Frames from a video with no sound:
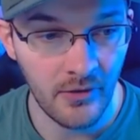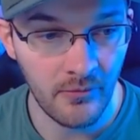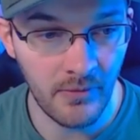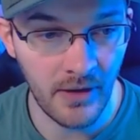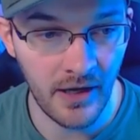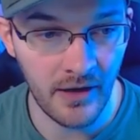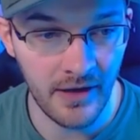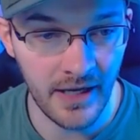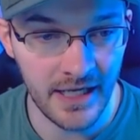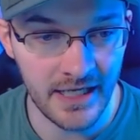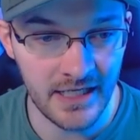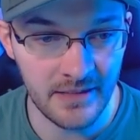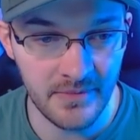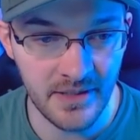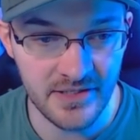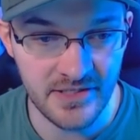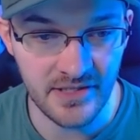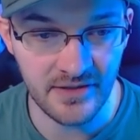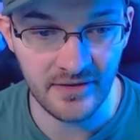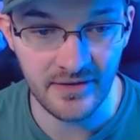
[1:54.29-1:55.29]
while any
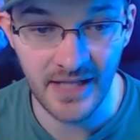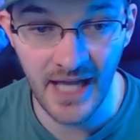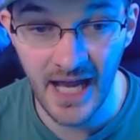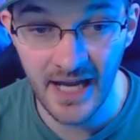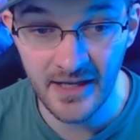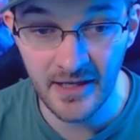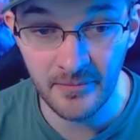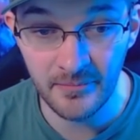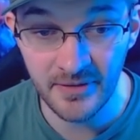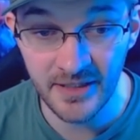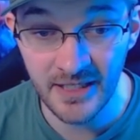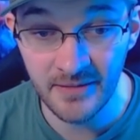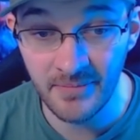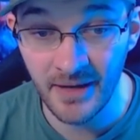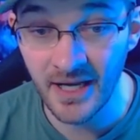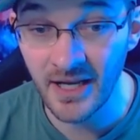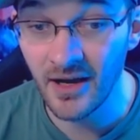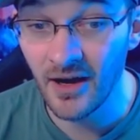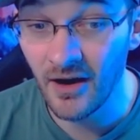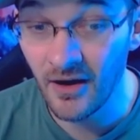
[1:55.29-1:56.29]
missions not completed
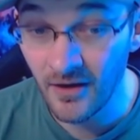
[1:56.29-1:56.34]
by